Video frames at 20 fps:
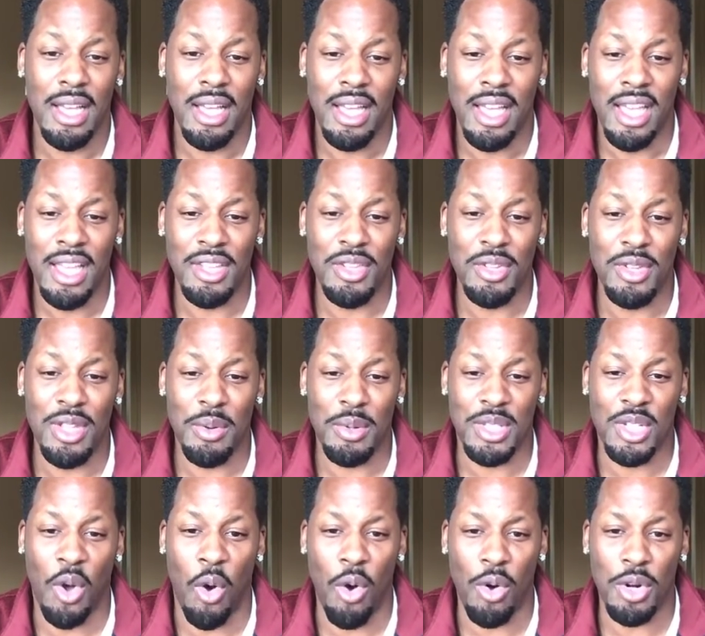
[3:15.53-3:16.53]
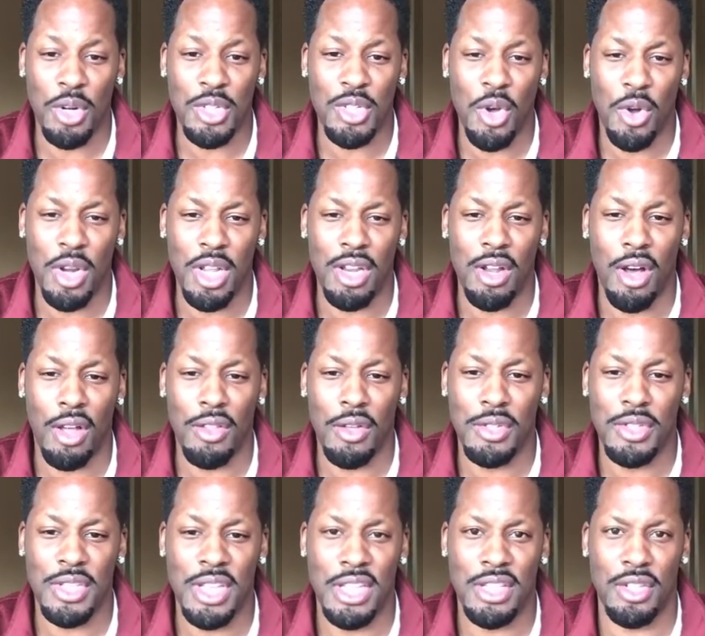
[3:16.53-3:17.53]
and there was corners on it and all those
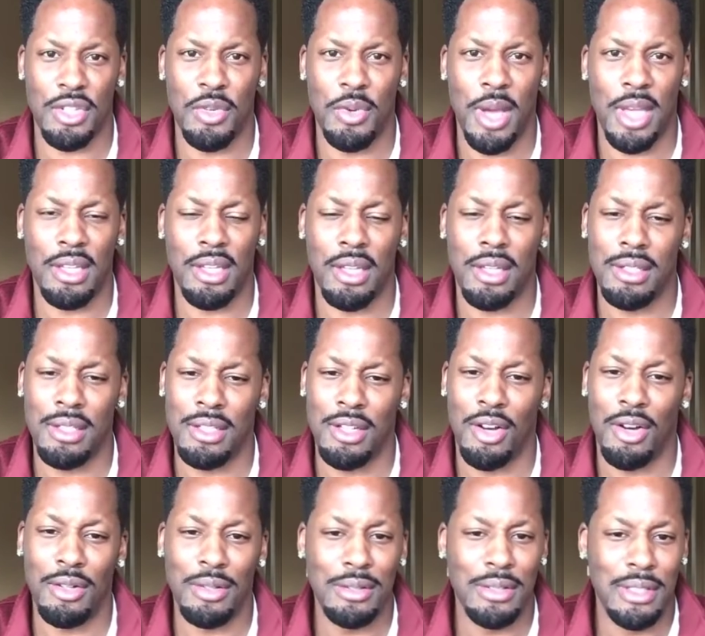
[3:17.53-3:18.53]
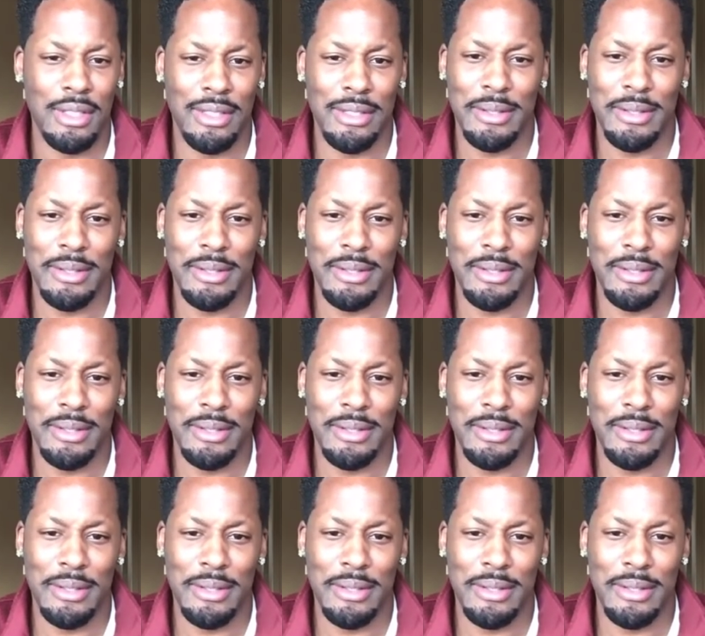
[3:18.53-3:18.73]
things, and you had to,